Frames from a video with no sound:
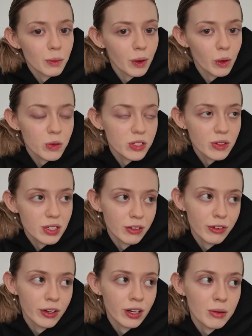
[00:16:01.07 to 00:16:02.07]
that we're all so
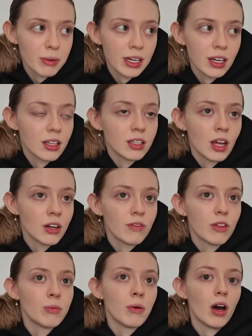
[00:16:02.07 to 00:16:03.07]
different. I mean, none
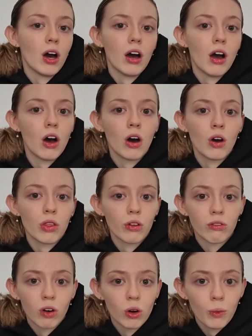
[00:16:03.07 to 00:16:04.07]
of them are
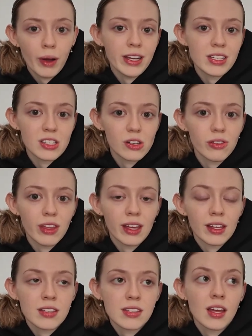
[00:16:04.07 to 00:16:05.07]
the wrong way to do
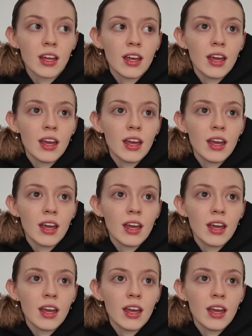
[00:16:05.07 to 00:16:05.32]
things.